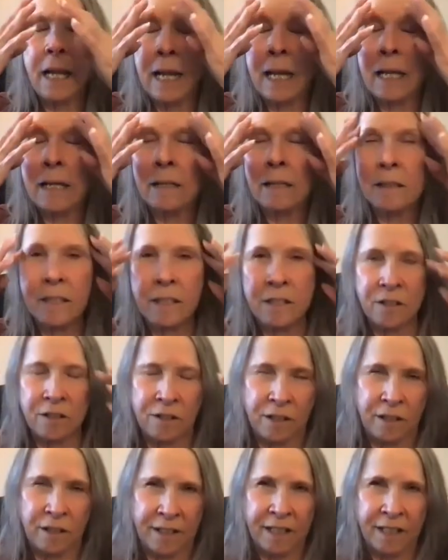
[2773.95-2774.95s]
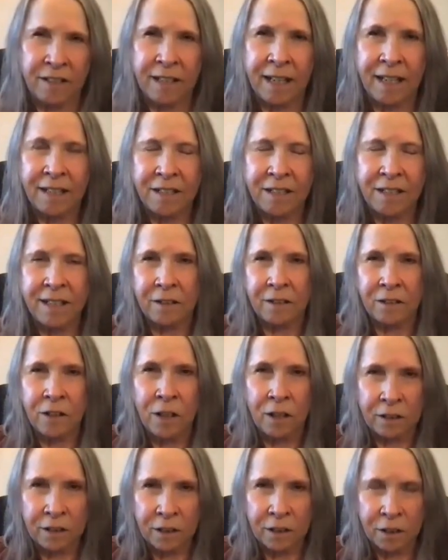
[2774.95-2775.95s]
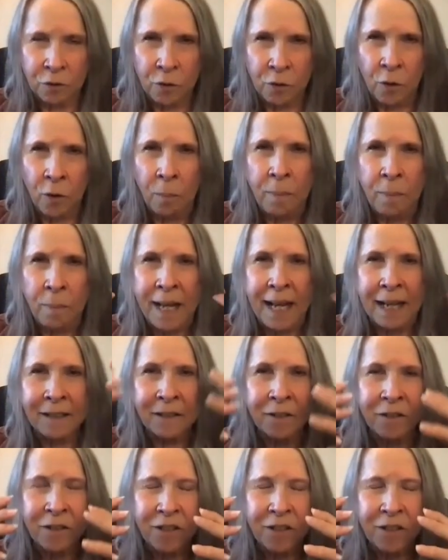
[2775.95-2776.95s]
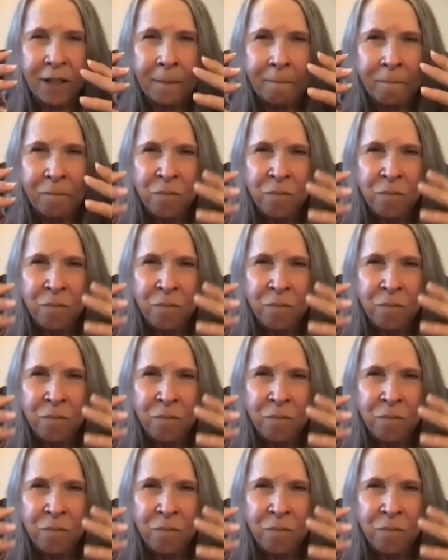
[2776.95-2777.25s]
And these are the things that I said are called control patterns.